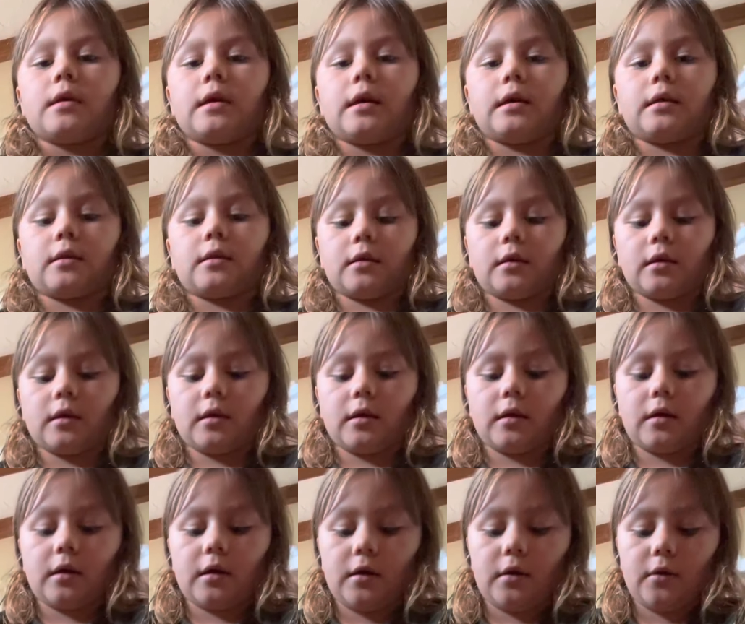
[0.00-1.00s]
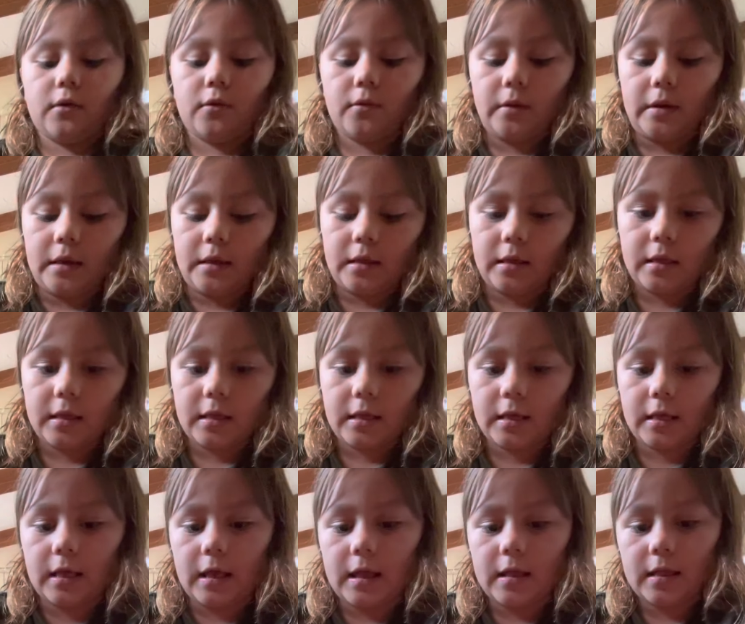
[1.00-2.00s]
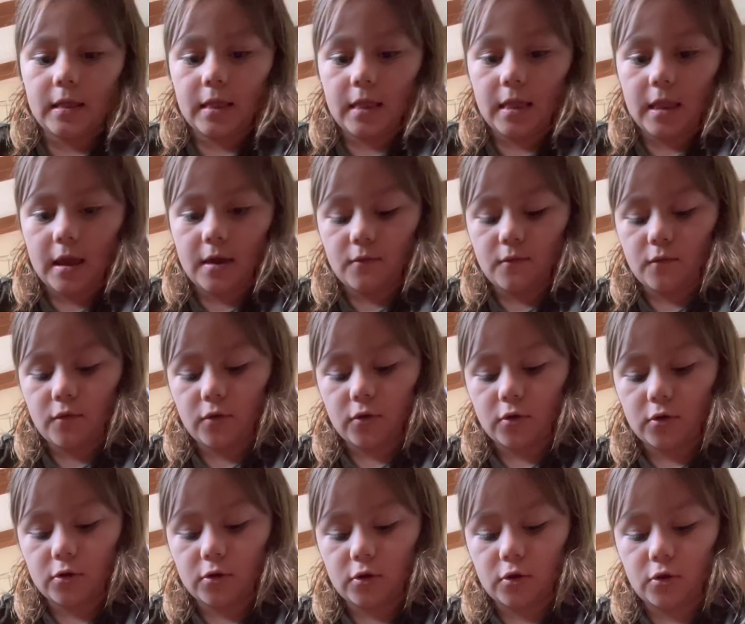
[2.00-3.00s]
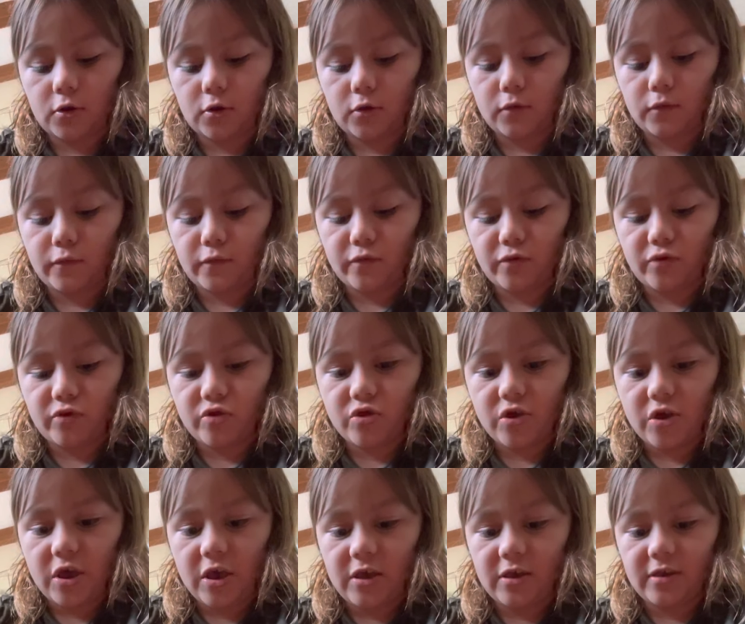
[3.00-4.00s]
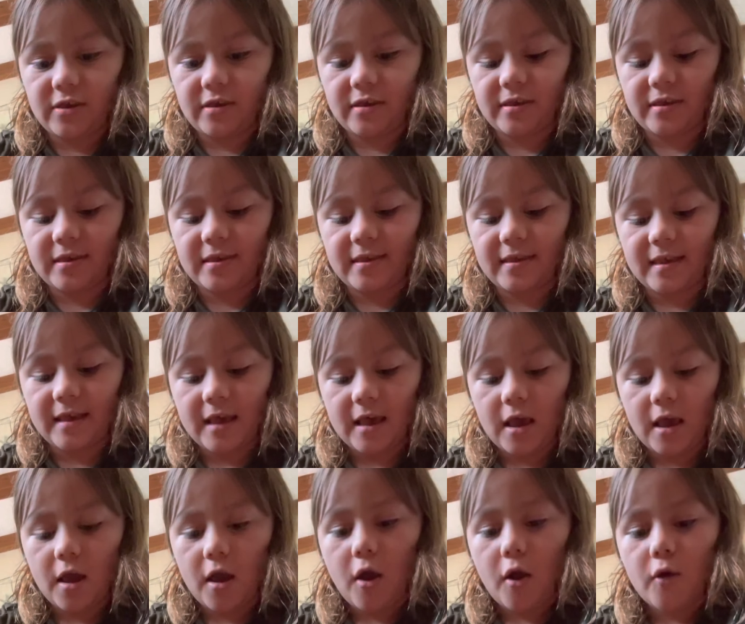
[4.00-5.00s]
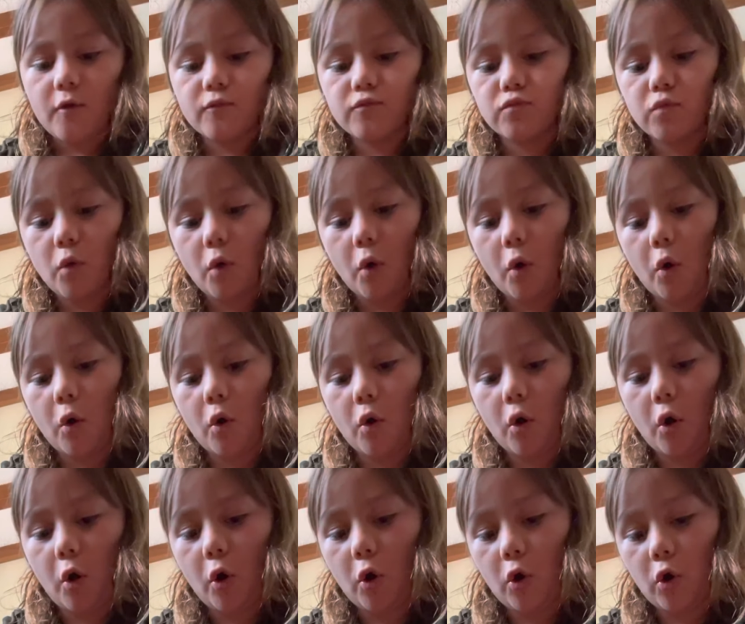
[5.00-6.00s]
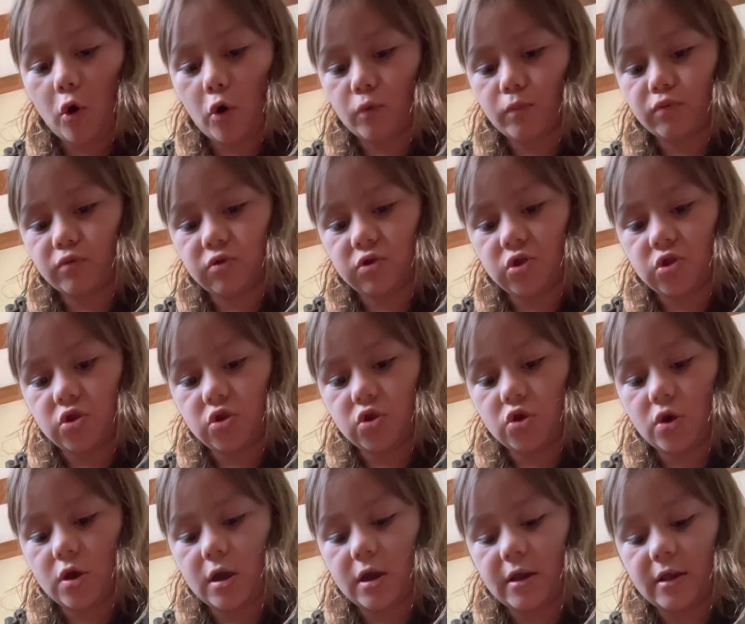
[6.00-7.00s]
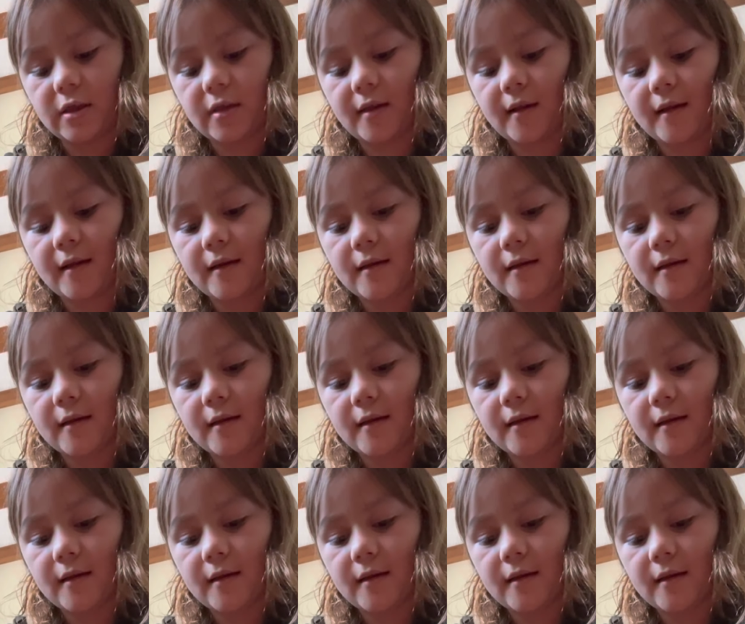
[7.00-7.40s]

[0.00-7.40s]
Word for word: It's gold, and then we're gonna do this. Whoa, please.